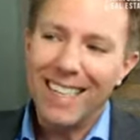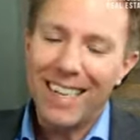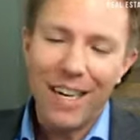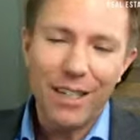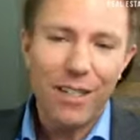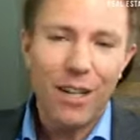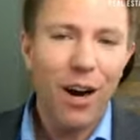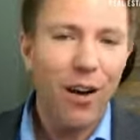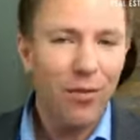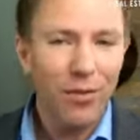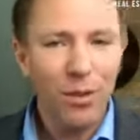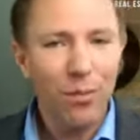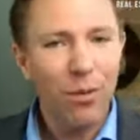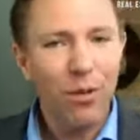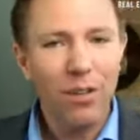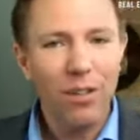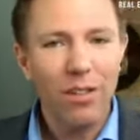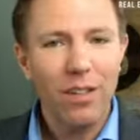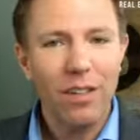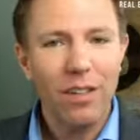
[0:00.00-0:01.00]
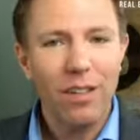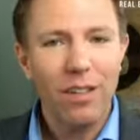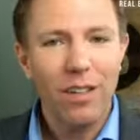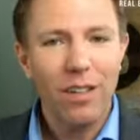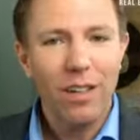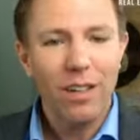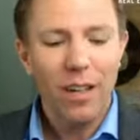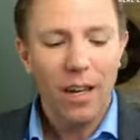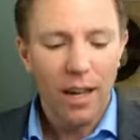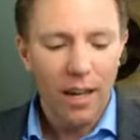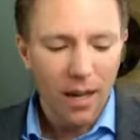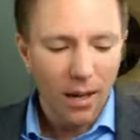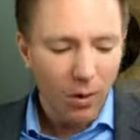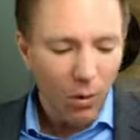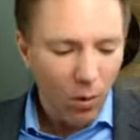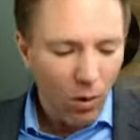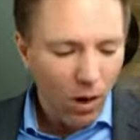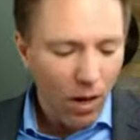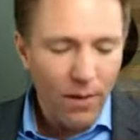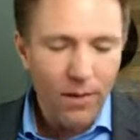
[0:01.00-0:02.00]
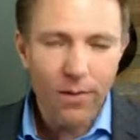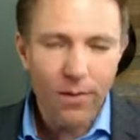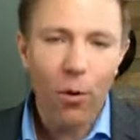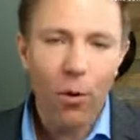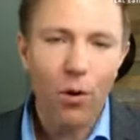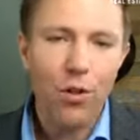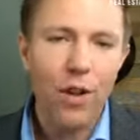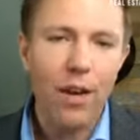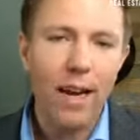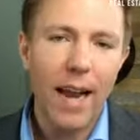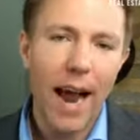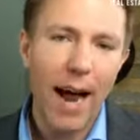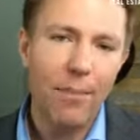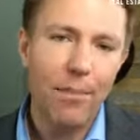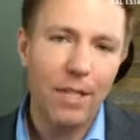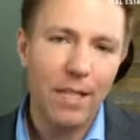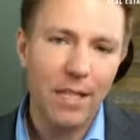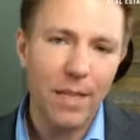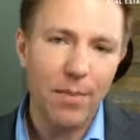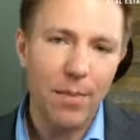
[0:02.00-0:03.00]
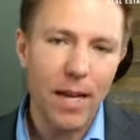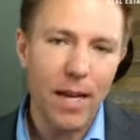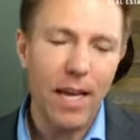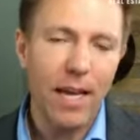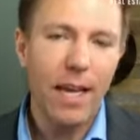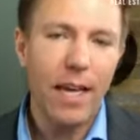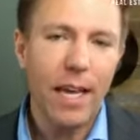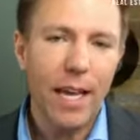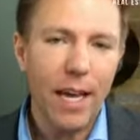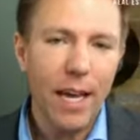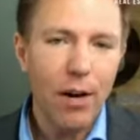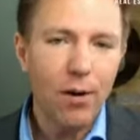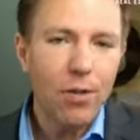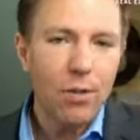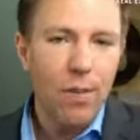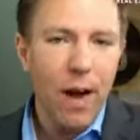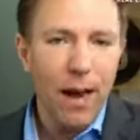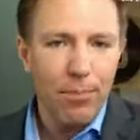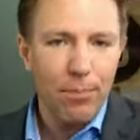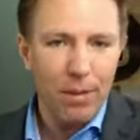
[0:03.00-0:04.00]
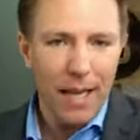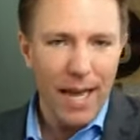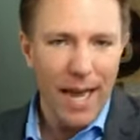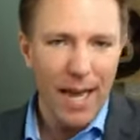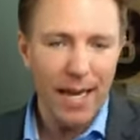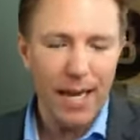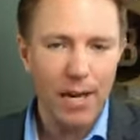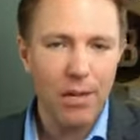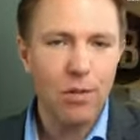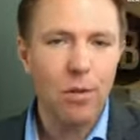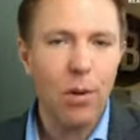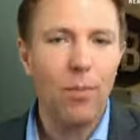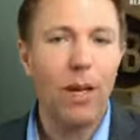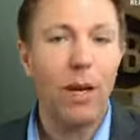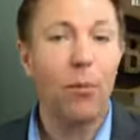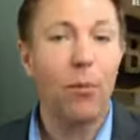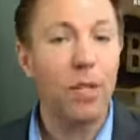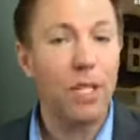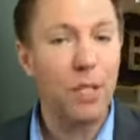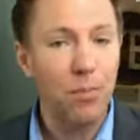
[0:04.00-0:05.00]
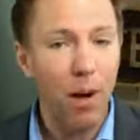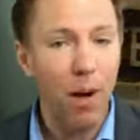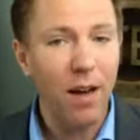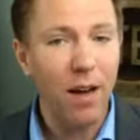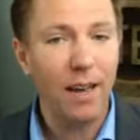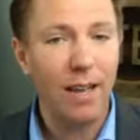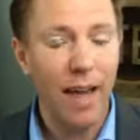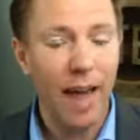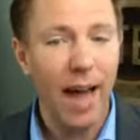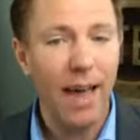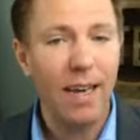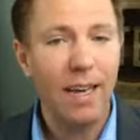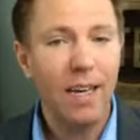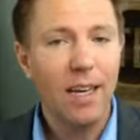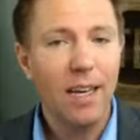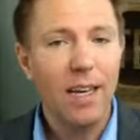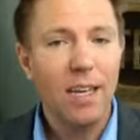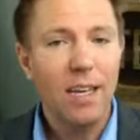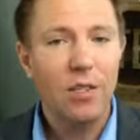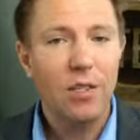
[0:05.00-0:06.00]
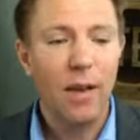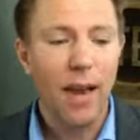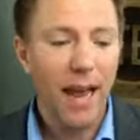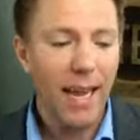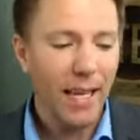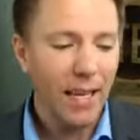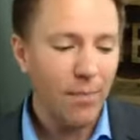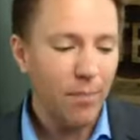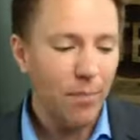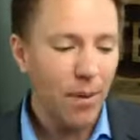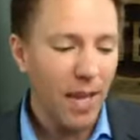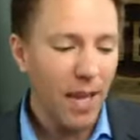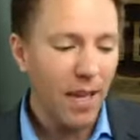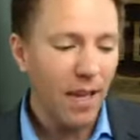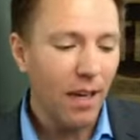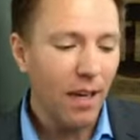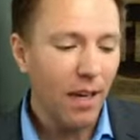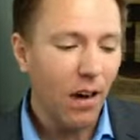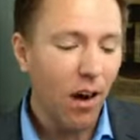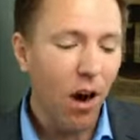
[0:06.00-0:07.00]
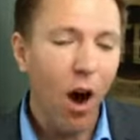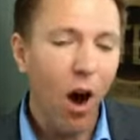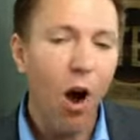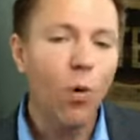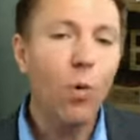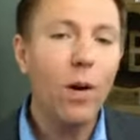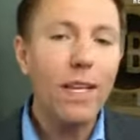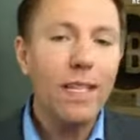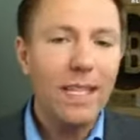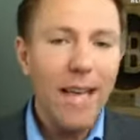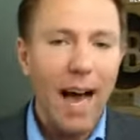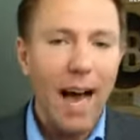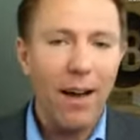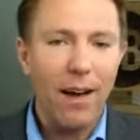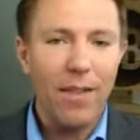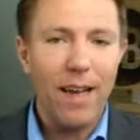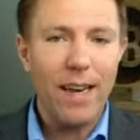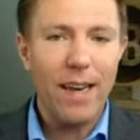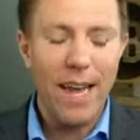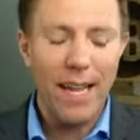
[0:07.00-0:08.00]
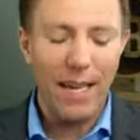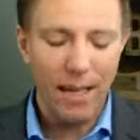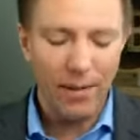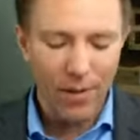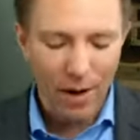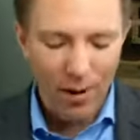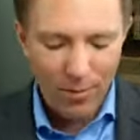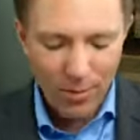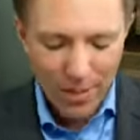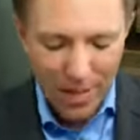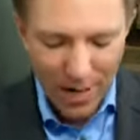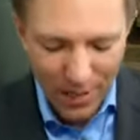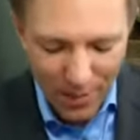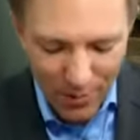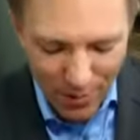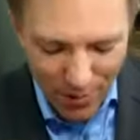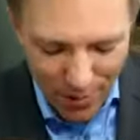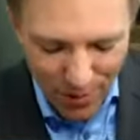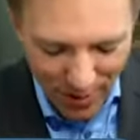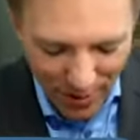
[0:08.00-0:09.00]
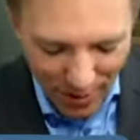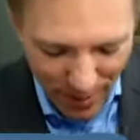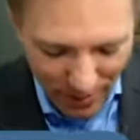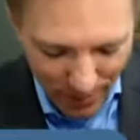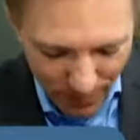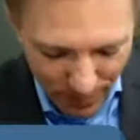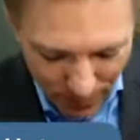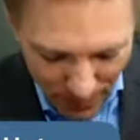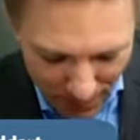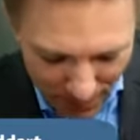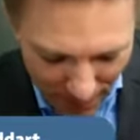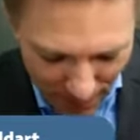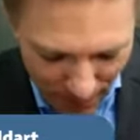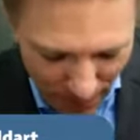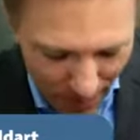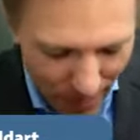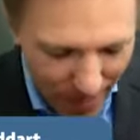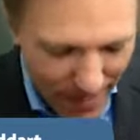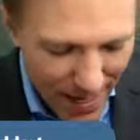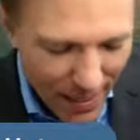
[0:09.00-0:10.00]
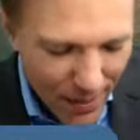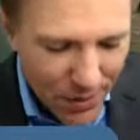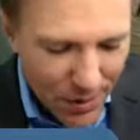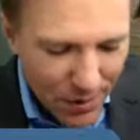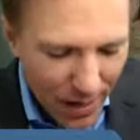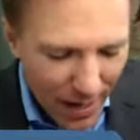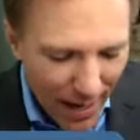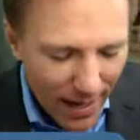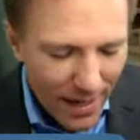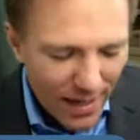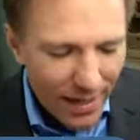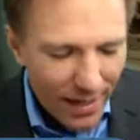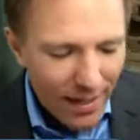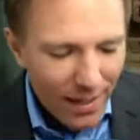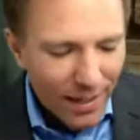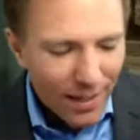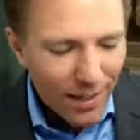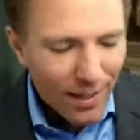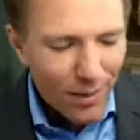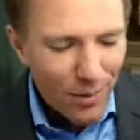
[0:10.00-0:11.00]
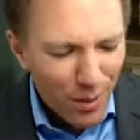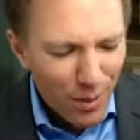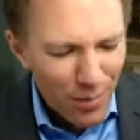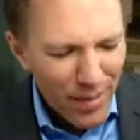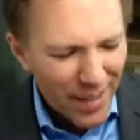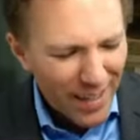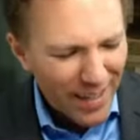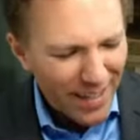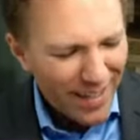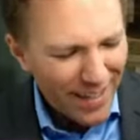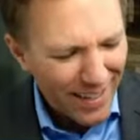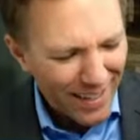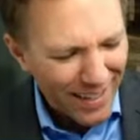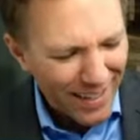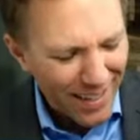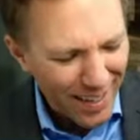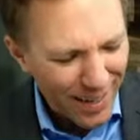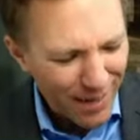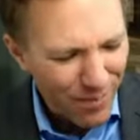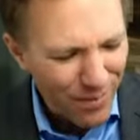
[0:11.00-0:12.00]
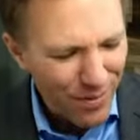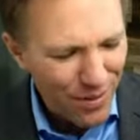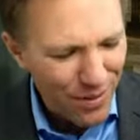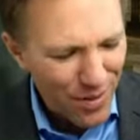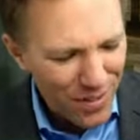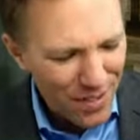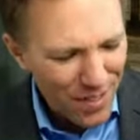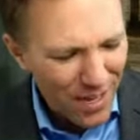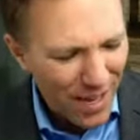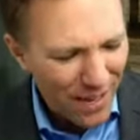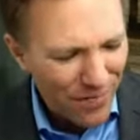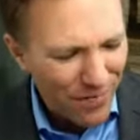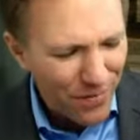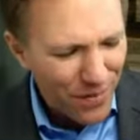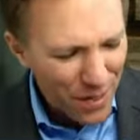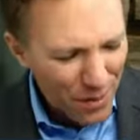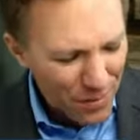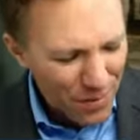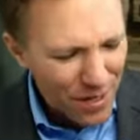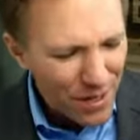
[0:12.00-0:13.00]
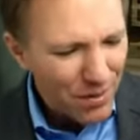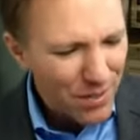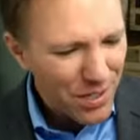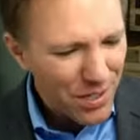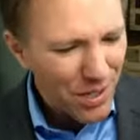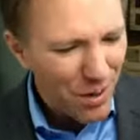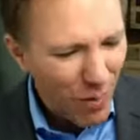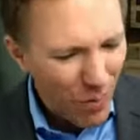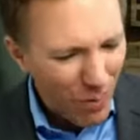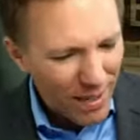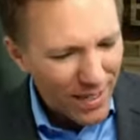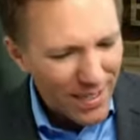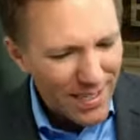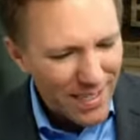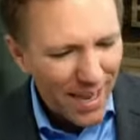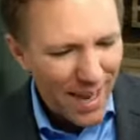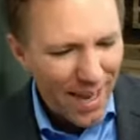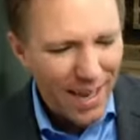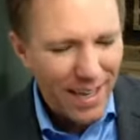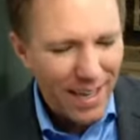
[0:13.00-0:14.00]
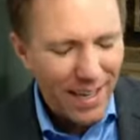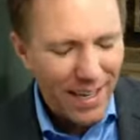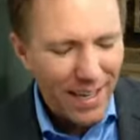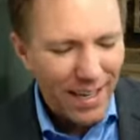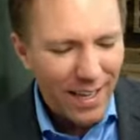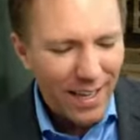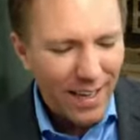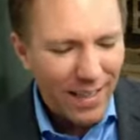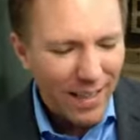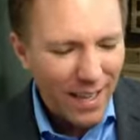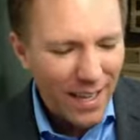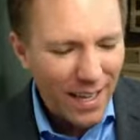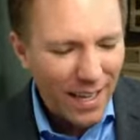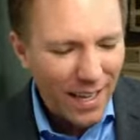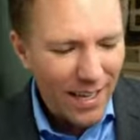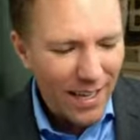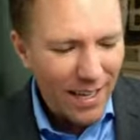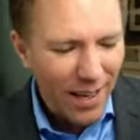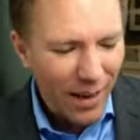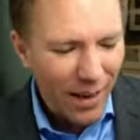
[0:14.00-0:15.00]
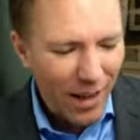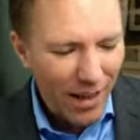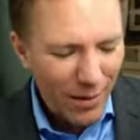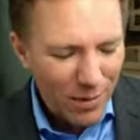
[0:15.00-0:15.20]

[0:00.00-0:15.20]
uncomfortable uh, or unfortunate happens to me, here's my plan. Here's how I'm going to respond to that so that I can be always out of that negative. You know, I was talking to a um, friend of mine yesterday who told me that um, just a few years ago, I want to say, the I